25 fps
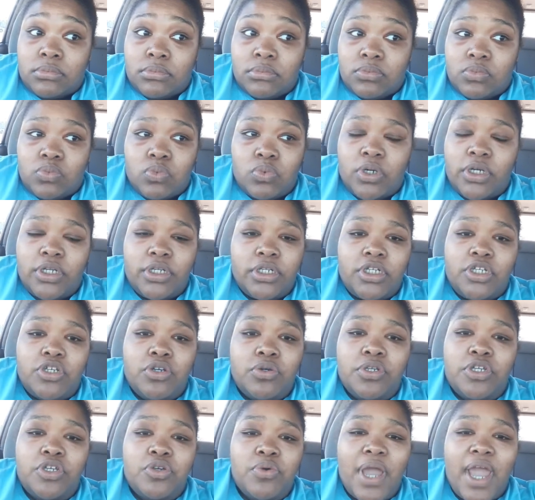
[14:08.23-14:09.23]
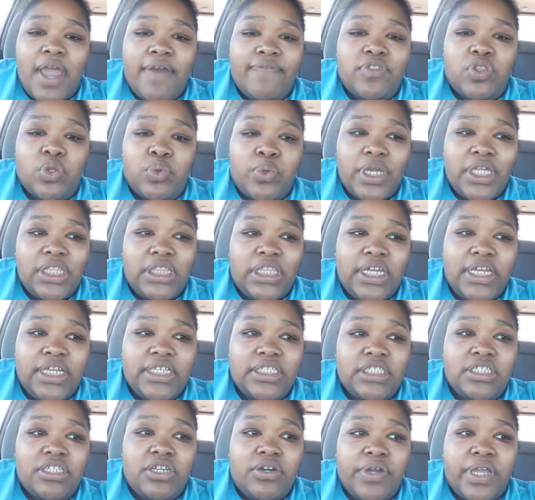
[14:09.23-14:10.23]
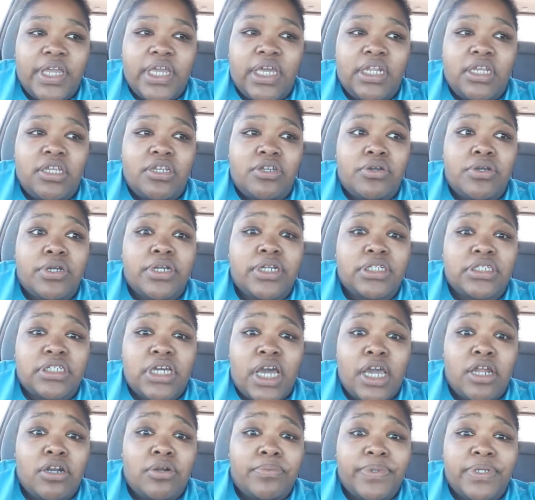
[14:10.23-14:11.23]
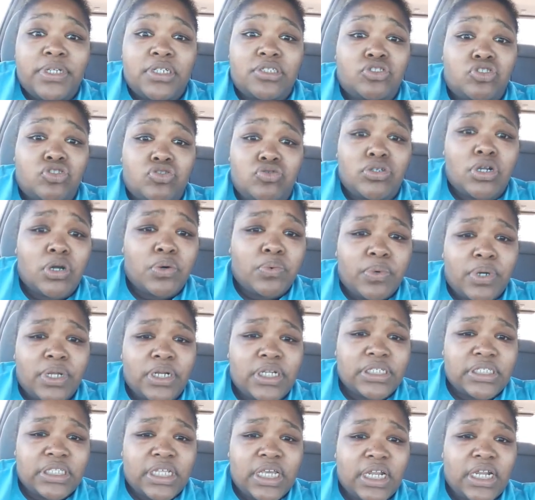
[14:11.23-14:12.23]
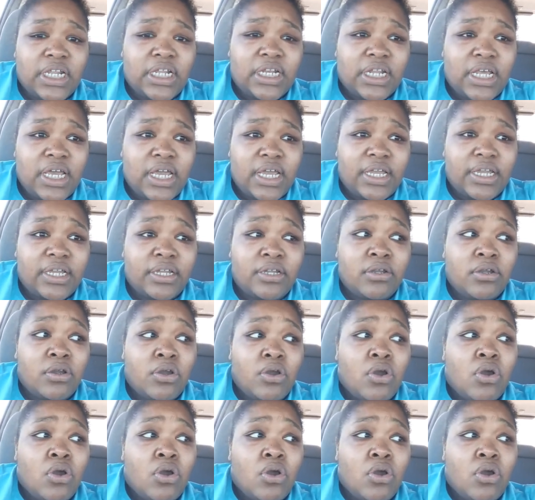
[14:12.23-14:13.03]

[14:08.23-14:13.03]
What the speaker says: What you have 3 things in your hand and you're entitled because you don't want to stand in line,